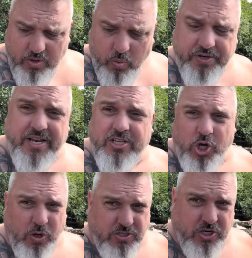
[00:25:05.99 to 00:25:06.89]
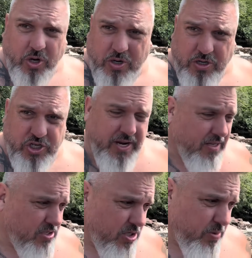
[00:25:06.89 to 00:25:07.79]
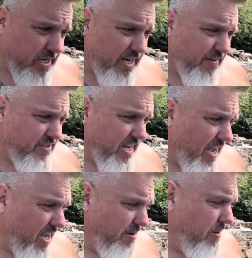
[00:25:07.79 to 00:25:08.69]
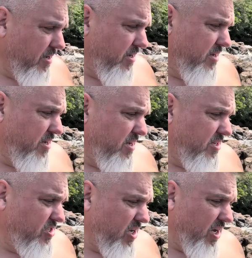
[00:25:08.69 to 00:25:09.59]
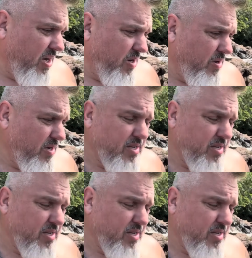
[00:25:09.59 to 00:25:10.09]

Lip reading: We didn't go to Coco Chanels because we didn't have time. So